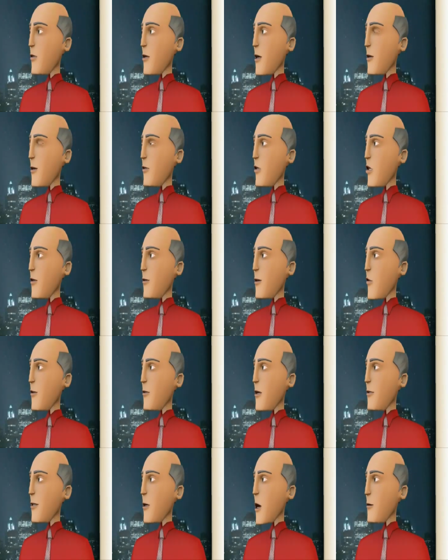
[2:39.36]
change
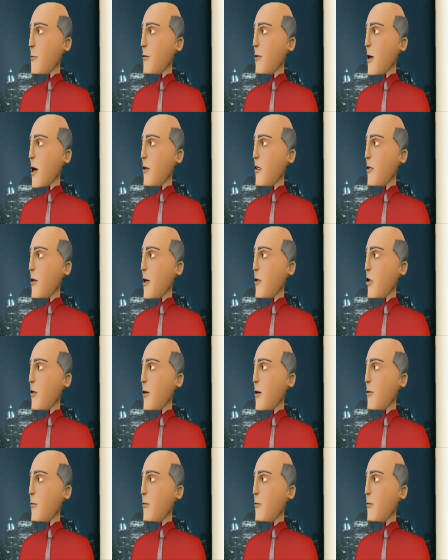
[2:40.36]
due to
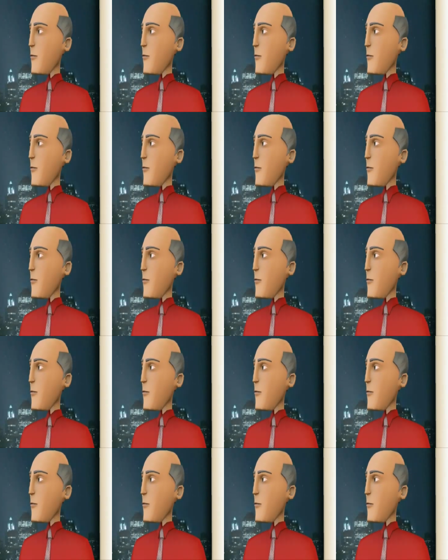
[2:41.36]
globalization.